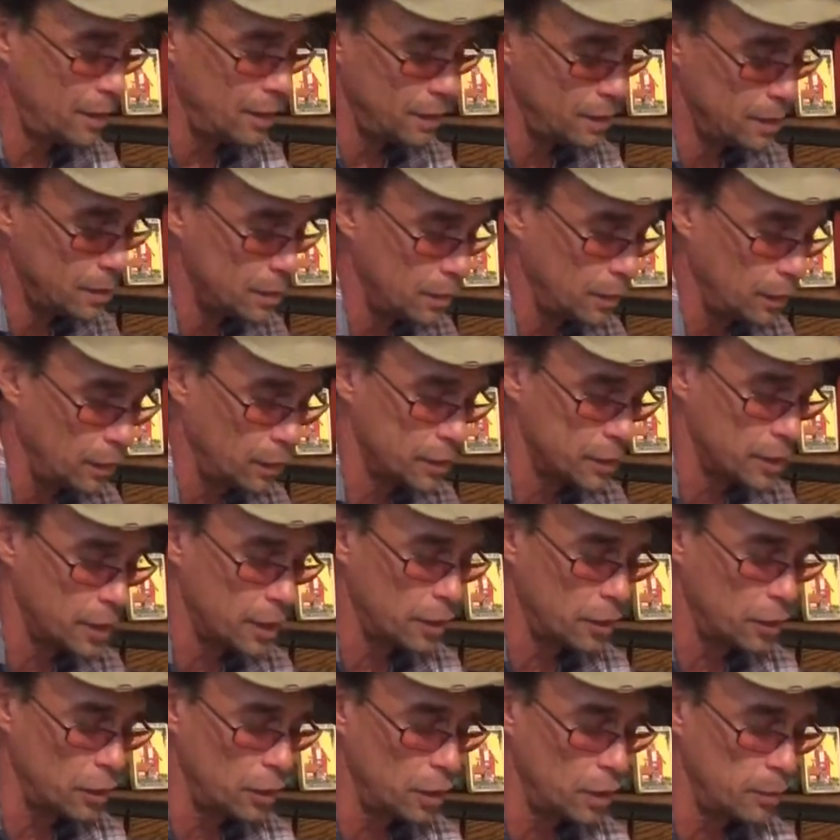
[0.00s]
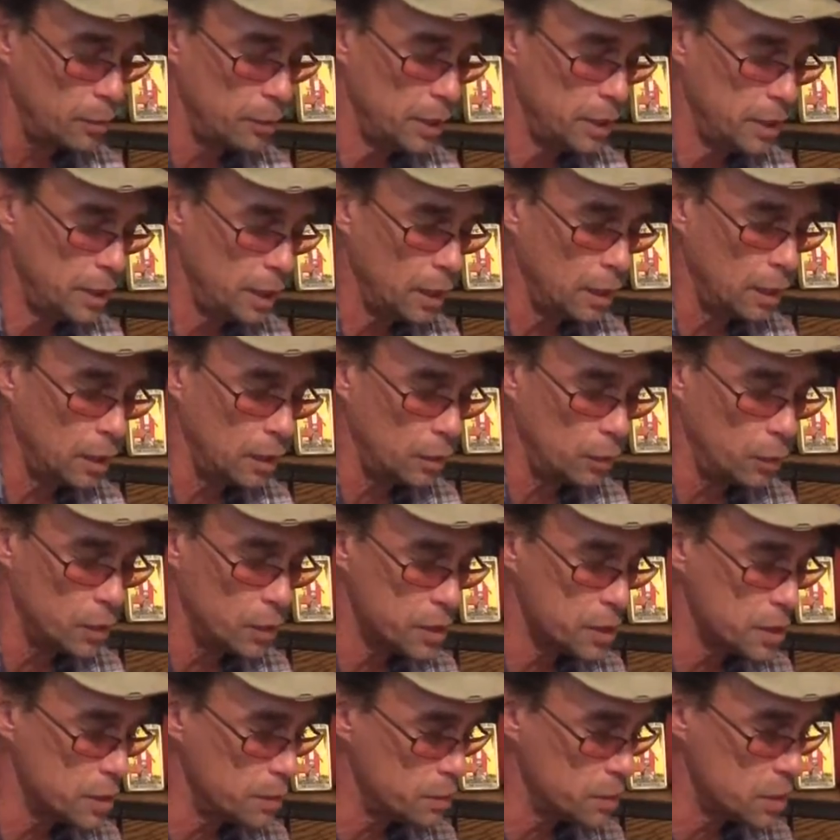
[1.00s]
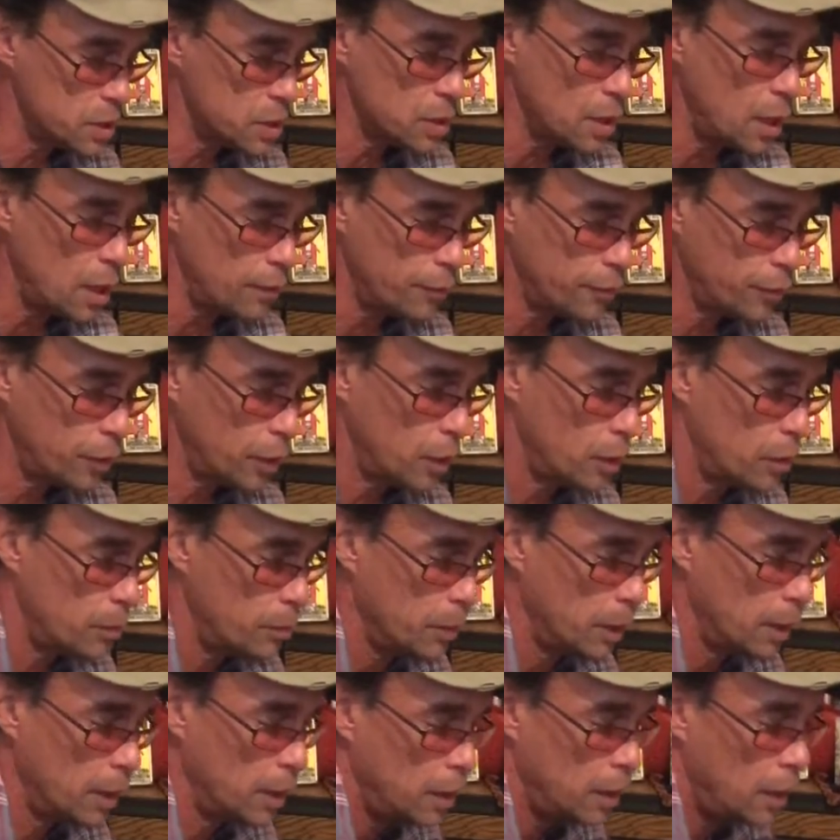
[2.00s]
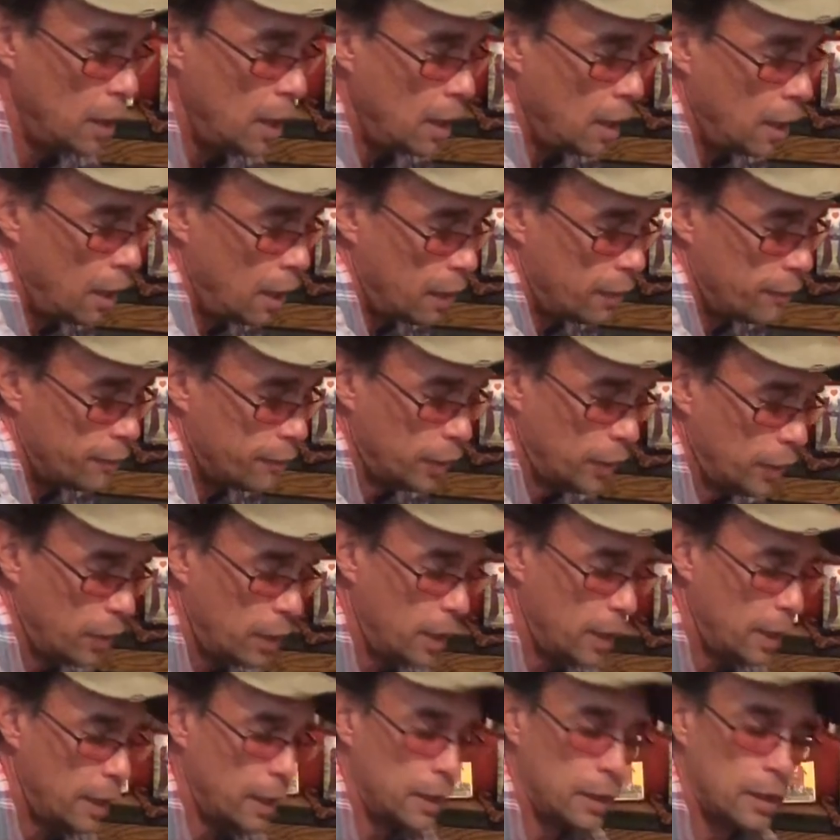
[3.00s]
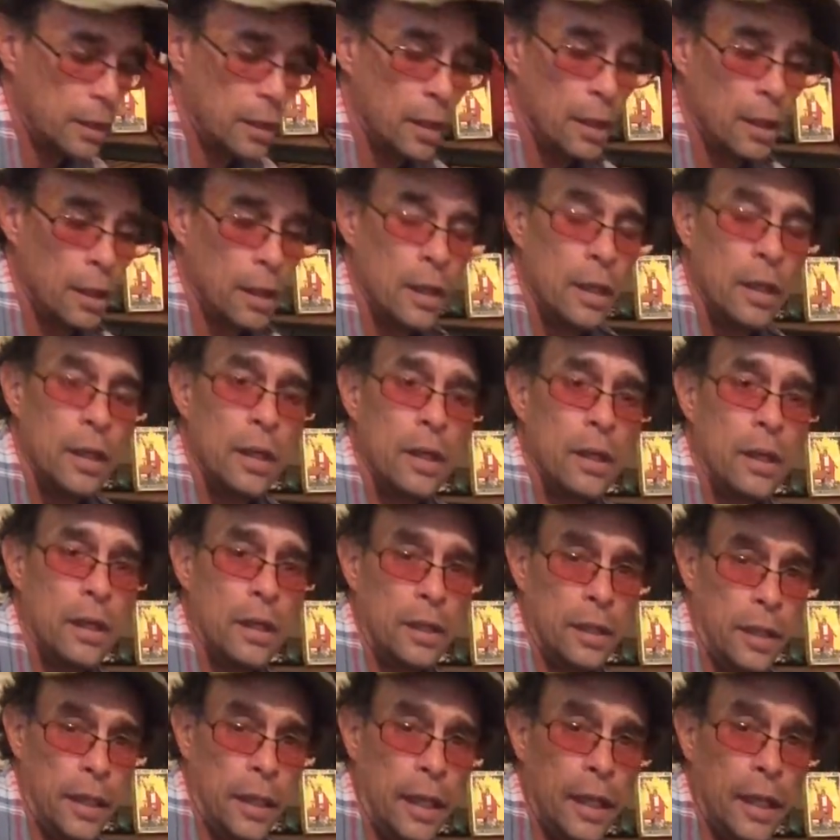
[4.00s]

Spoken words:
It looks like you're going to be dealing with some stuff here, but I feel like in the